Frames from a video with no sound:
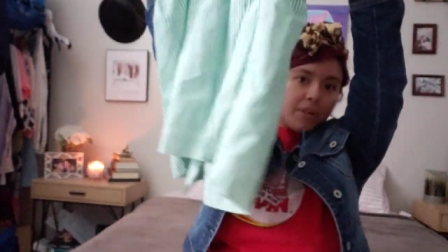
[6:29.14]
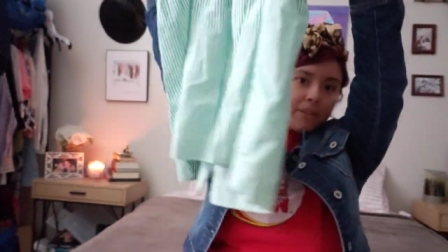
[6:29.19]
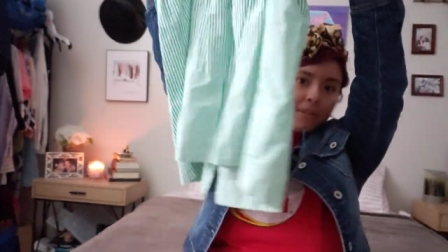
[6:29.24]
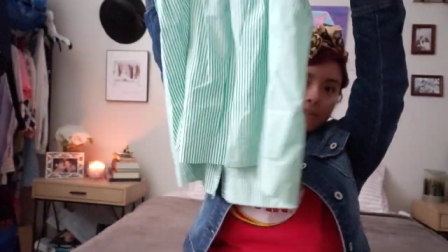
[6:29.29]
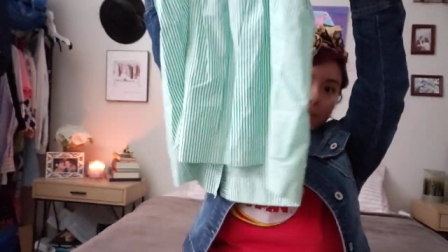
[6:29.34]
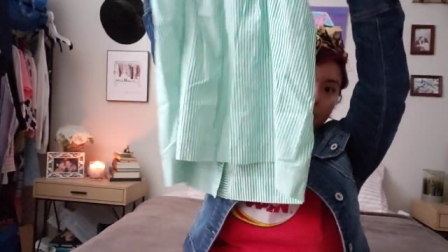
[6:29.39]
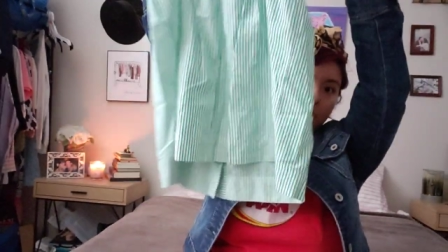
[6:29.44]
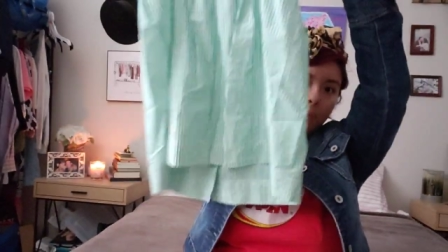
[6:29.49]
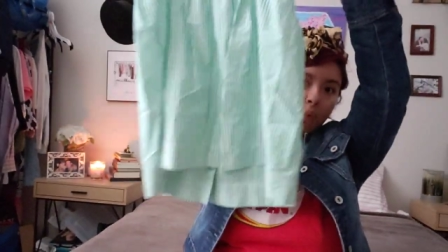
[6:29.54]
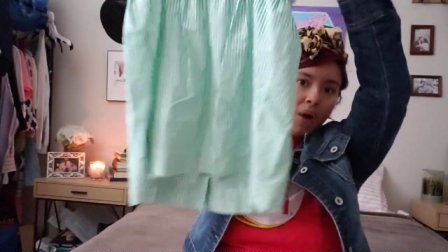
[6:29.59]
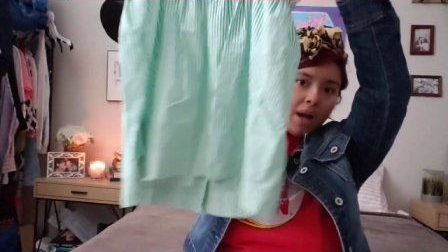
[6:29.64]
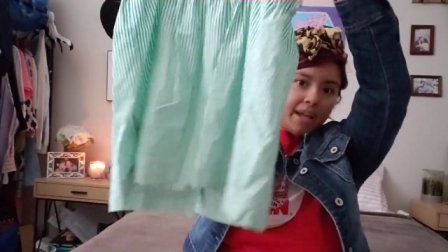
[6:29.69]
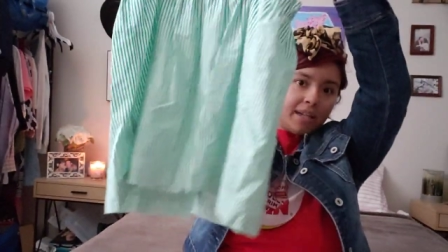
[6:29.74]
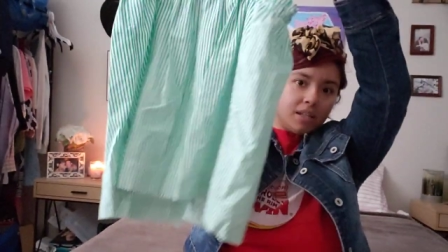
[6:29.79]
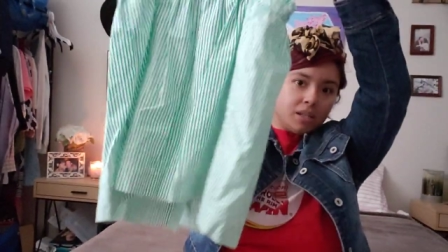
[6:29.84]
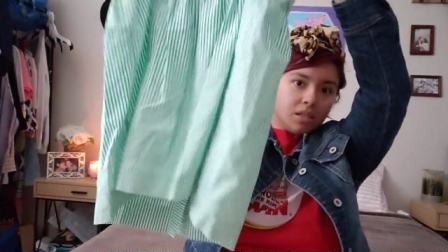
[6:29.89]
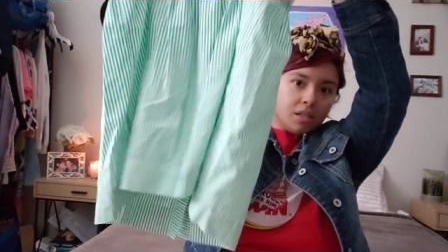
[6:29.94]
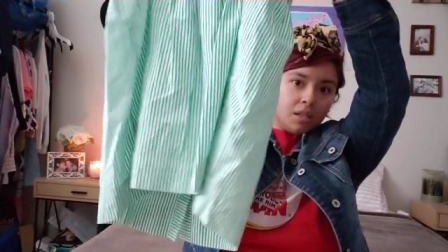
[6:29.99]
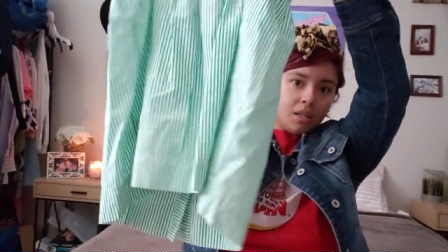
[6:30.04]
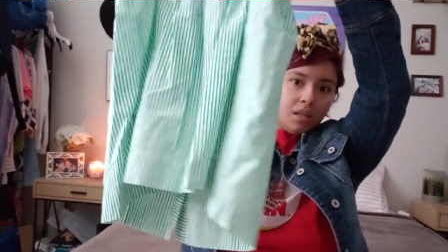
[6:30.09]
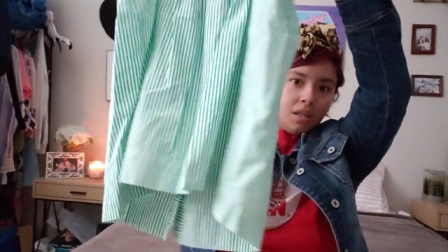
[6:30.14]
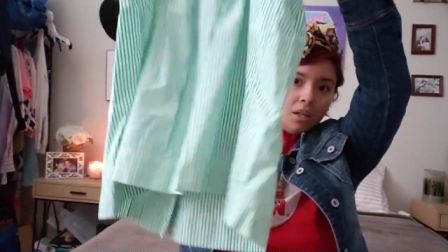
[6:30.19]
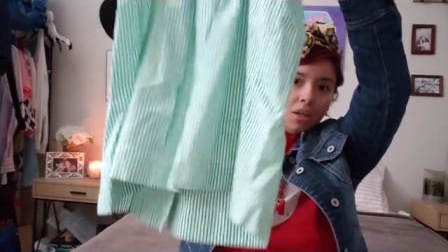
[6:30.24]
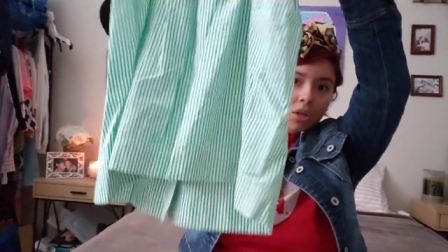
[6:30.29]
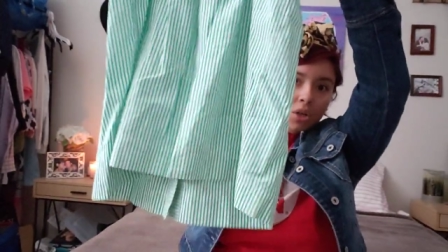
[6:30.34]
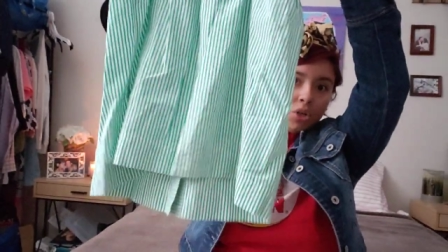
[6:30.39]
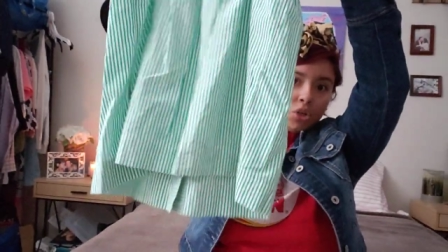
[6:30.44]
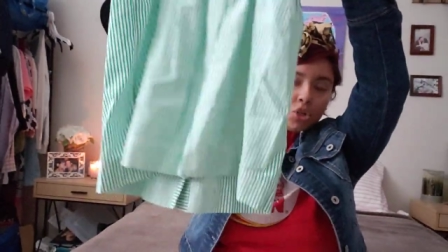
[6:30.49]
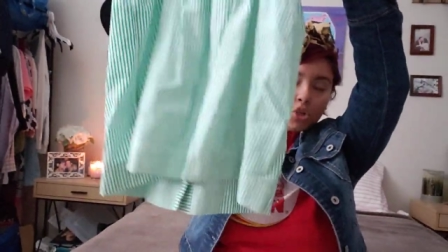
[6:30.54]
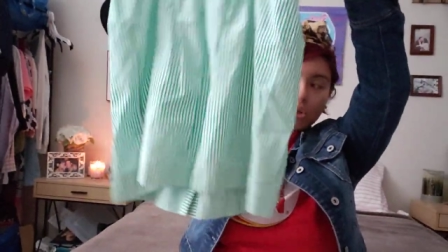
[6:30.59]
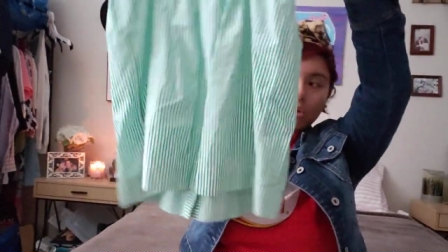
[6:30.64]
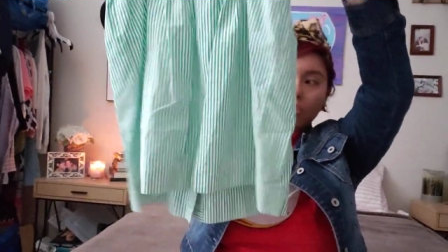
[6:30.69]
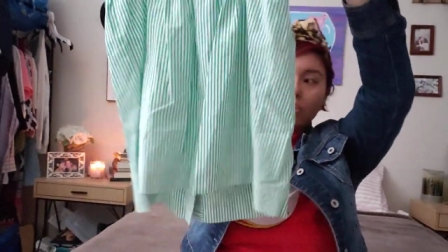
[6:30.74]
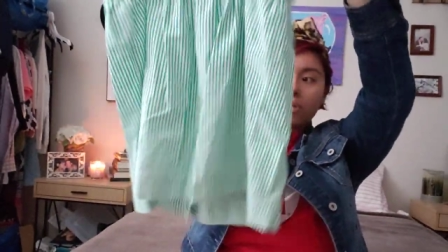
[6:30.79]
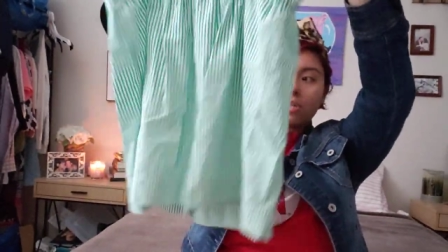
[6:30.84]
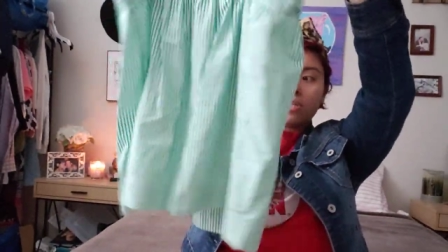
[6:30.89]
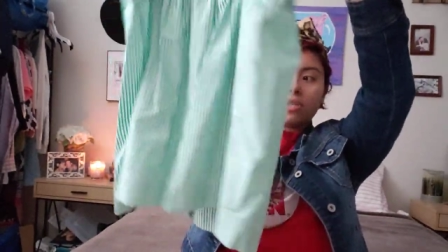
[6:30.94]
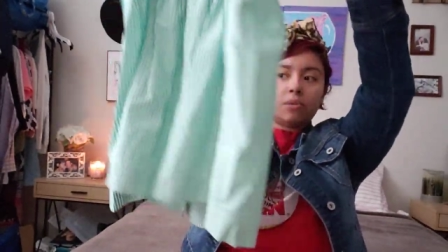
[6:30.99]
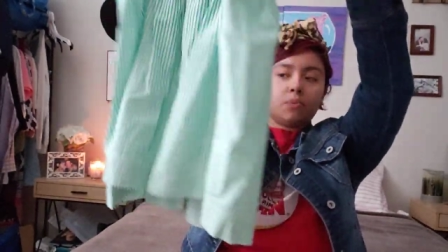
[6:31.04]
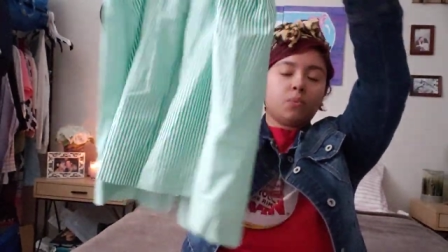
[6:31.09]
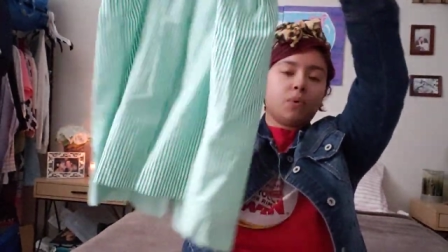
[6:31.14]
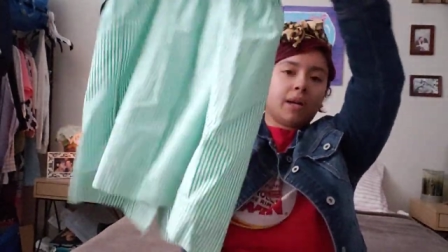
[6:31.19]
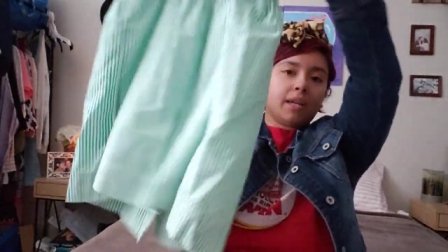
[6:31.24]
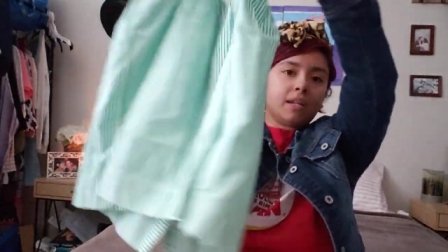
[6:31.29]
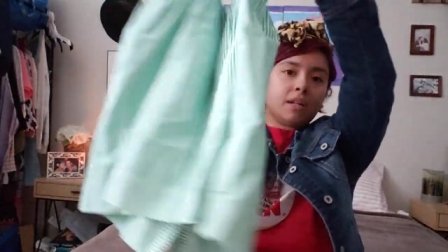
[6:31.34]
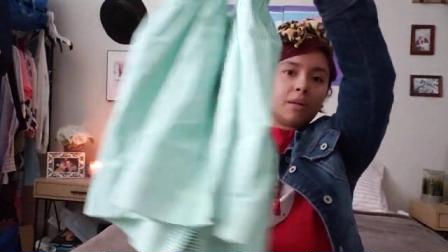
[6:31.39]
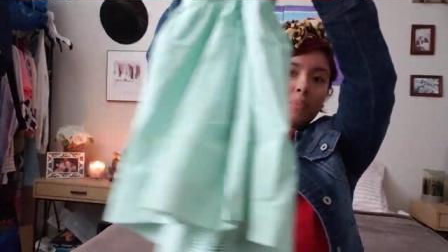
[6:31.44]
with some white shorts, some white